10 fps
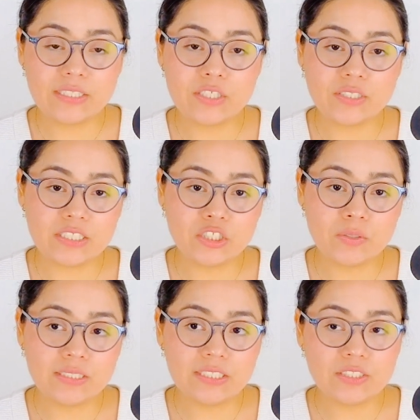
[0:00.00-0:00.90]
There's a
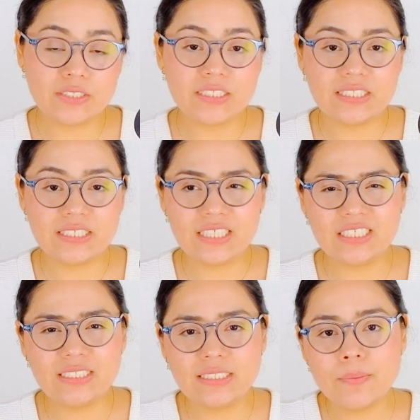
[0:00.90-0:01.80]
choice, there's a
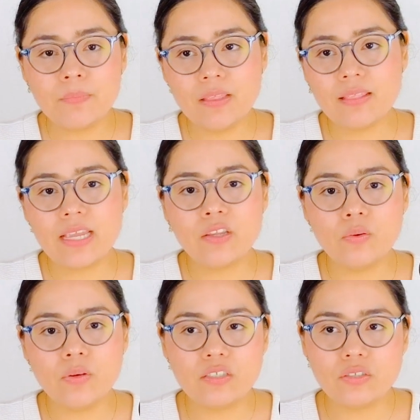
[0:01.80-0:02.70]
decision, something that you
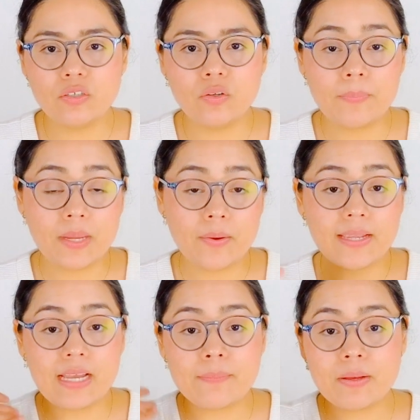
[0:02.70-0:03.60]
need to, I'm hearing,
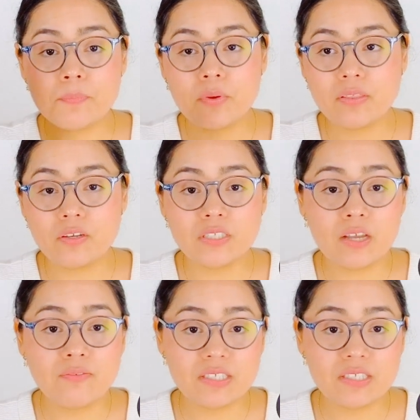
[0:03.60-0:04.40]
come up with yourself.